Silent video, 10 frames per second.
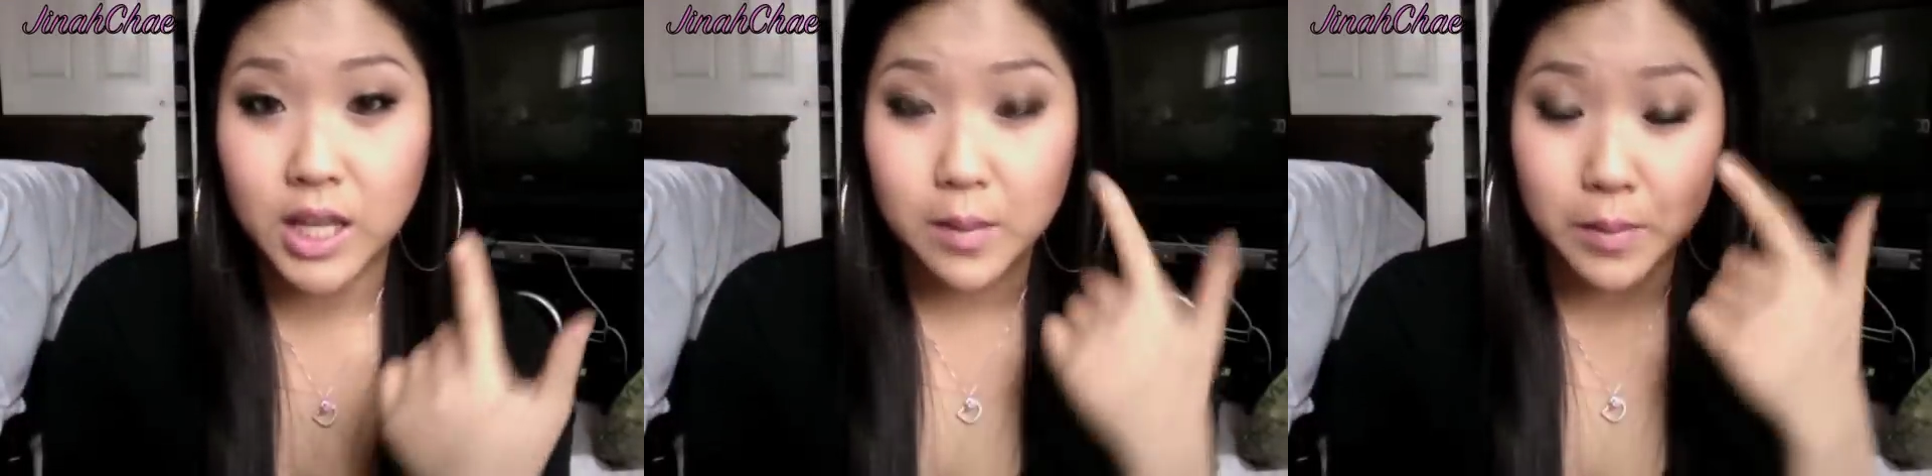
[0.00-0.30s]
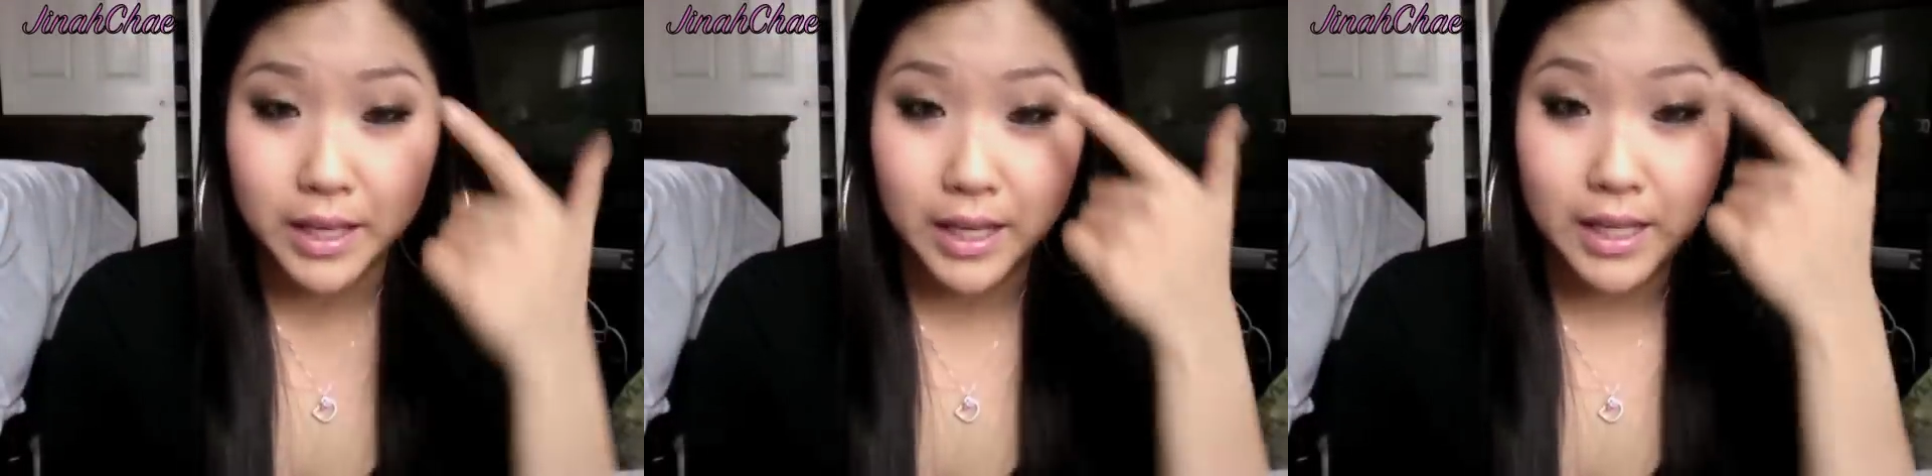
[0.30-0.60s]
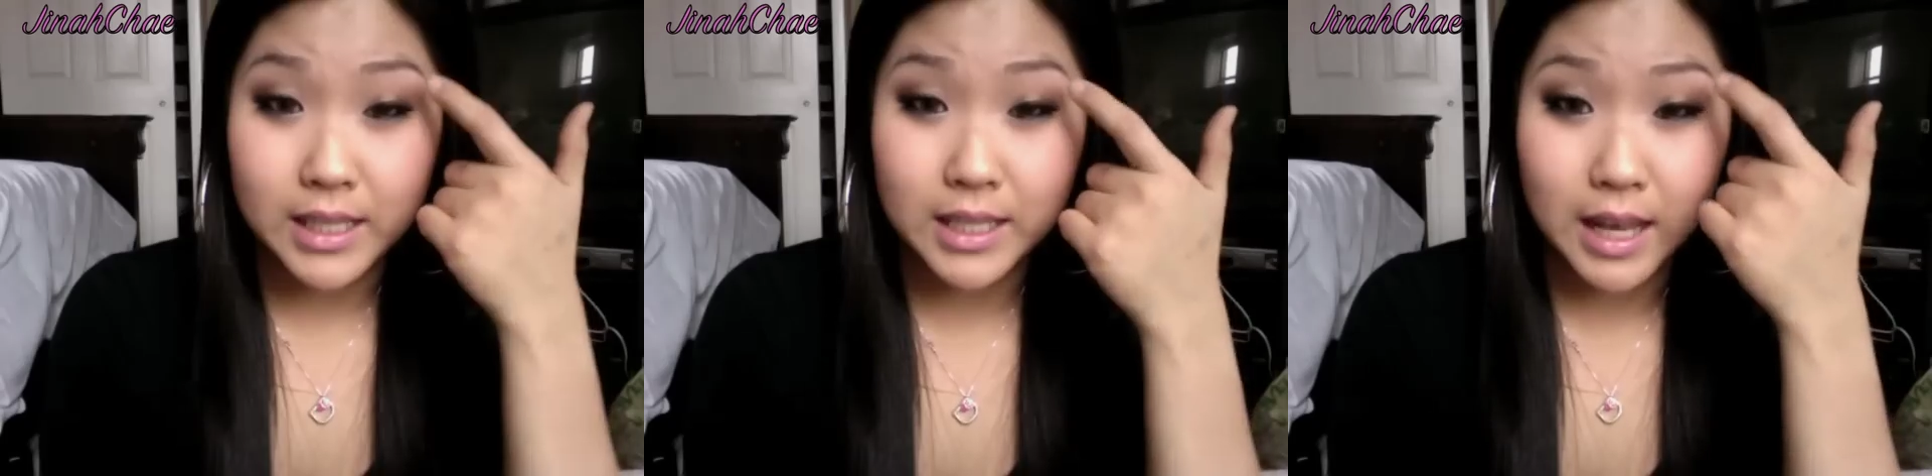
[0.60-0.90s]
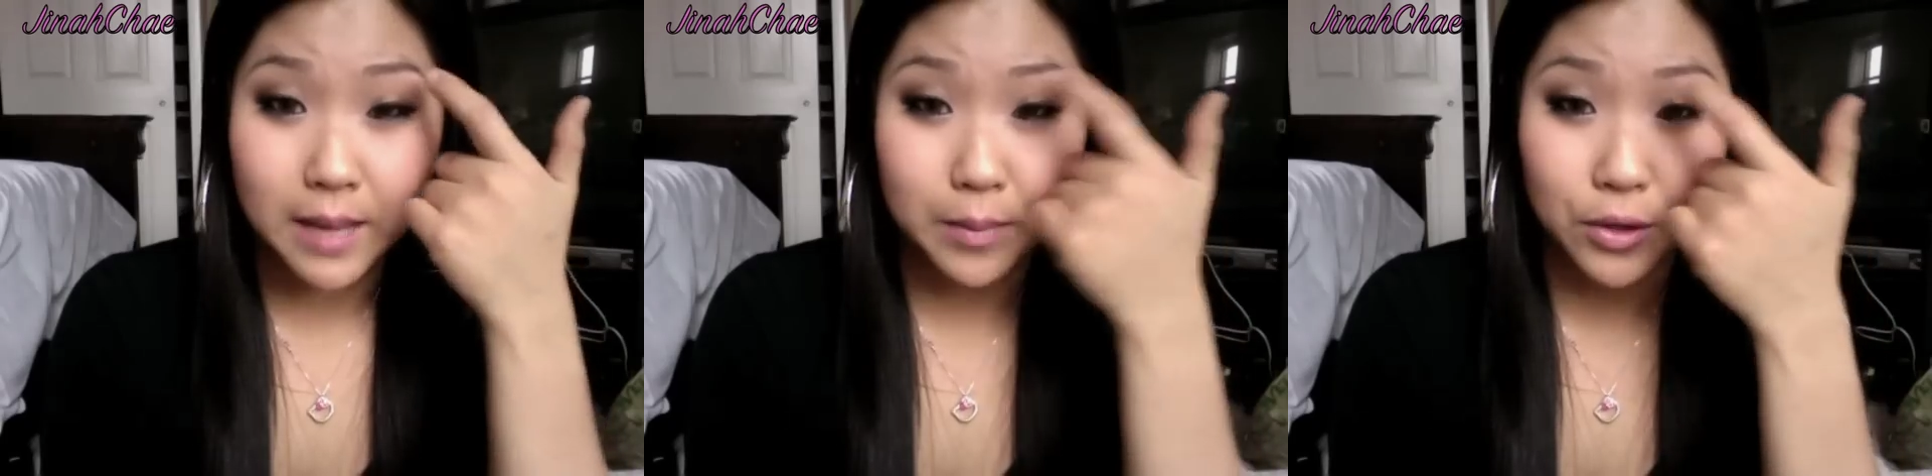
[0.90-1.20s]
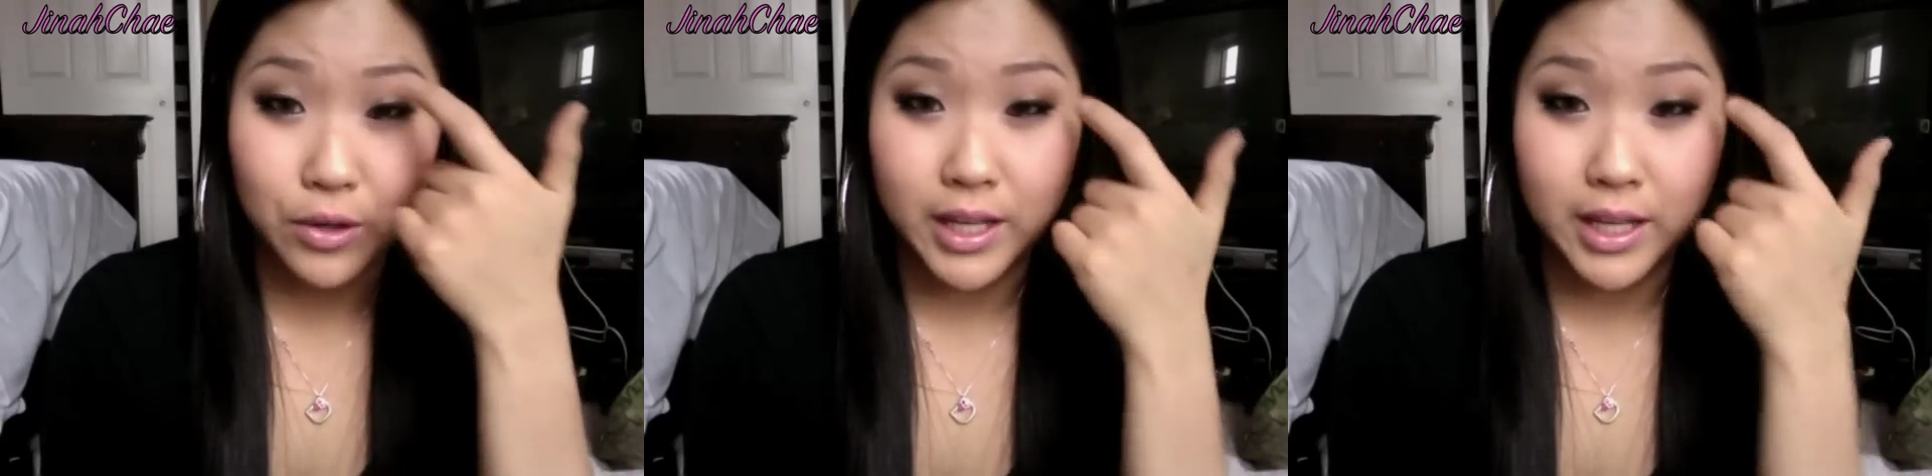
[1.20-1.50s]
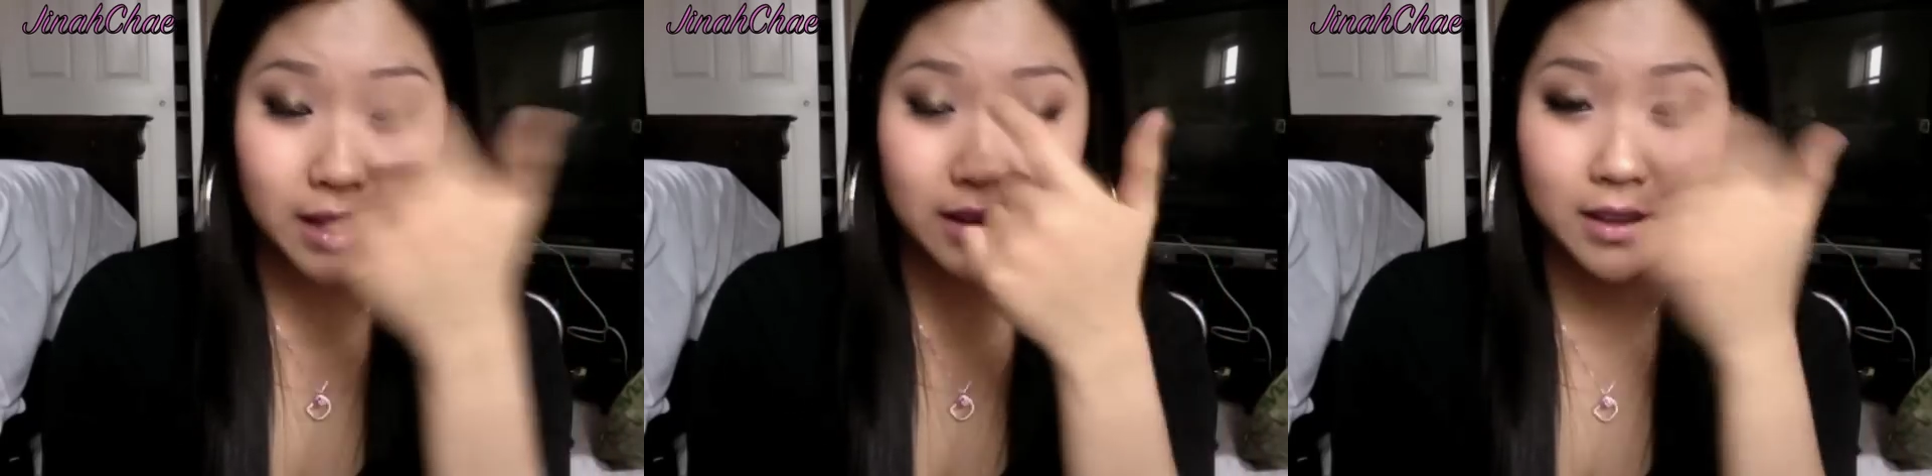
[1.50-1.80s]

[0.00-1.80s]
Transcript: because I'm creating